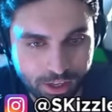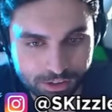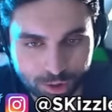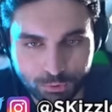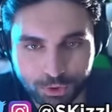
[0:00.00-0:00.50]

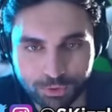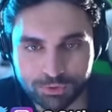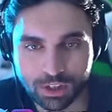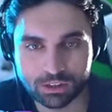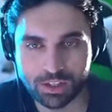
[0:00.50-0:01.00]
And so far
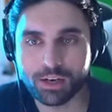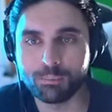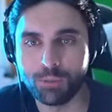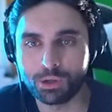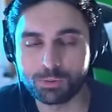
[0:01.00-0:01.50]
we've done like
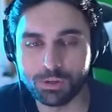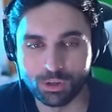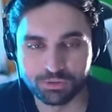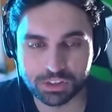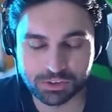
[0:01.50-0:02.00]

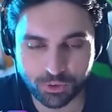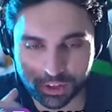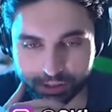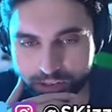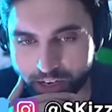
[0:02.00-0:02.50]
multiple of these
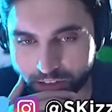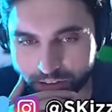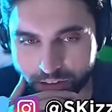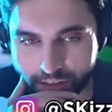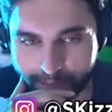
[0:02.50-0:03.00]
videos
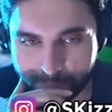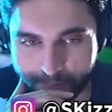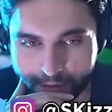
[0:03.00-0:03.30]
and uh,